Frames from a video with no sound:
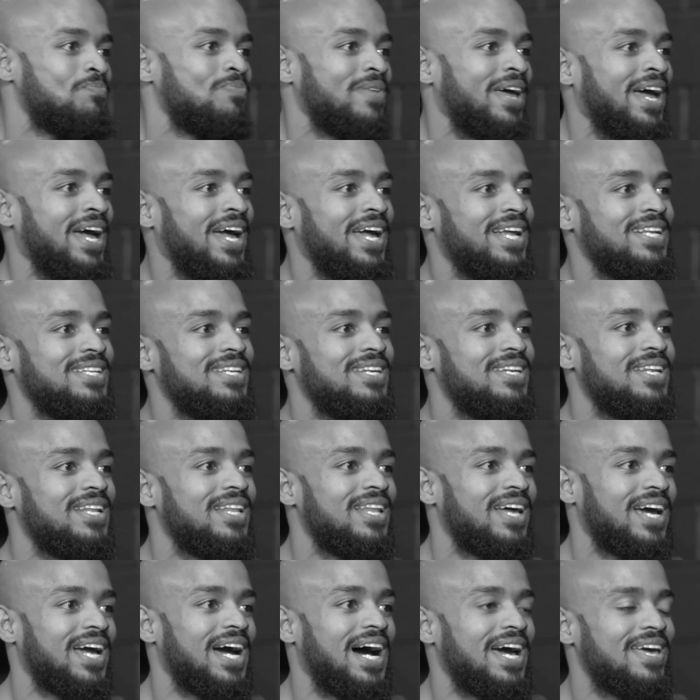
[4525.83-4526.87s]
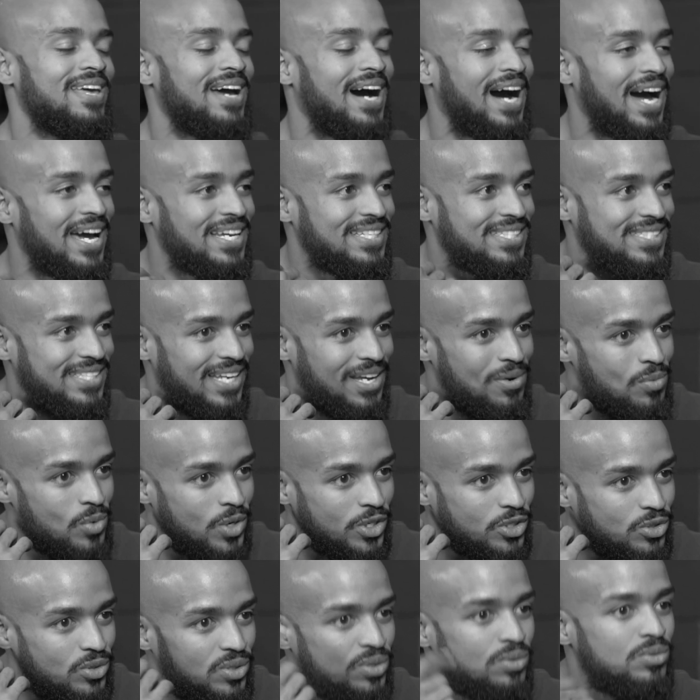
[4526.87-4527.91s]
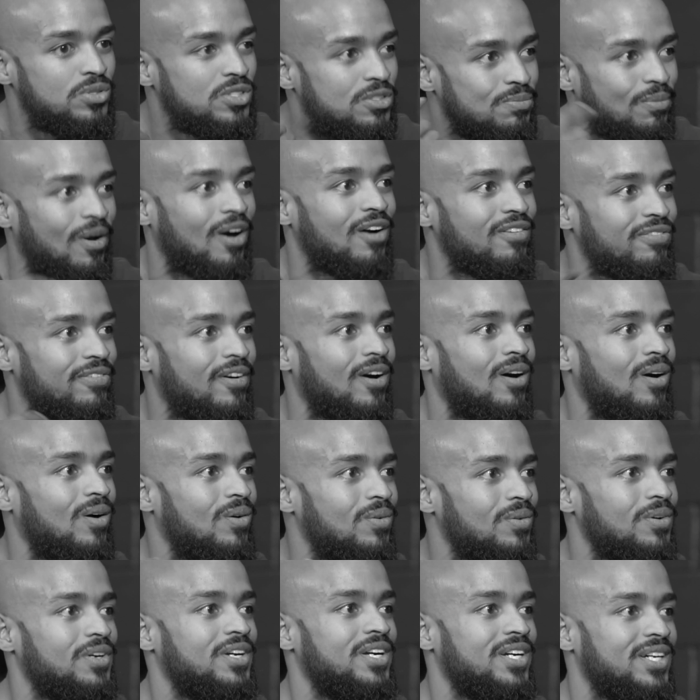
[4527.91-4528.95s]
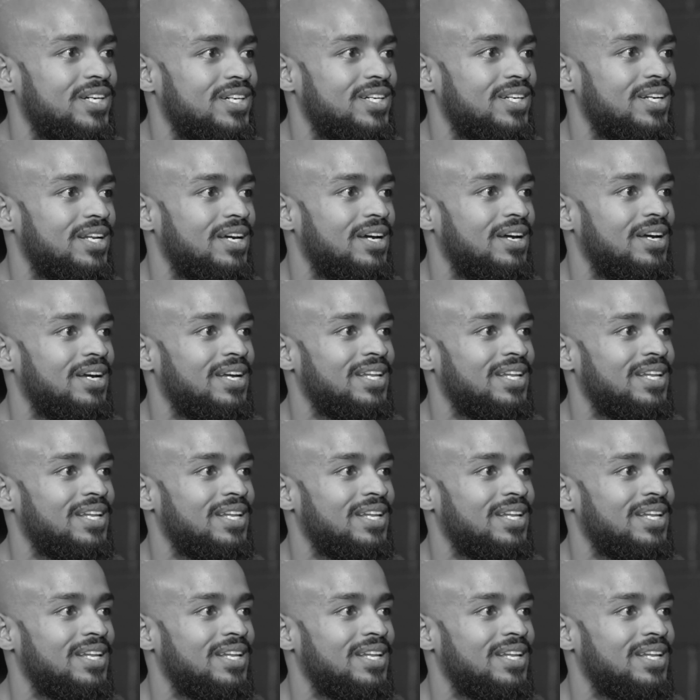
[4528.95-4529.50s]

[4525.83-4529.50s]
And like I say, we're too smart for our own good.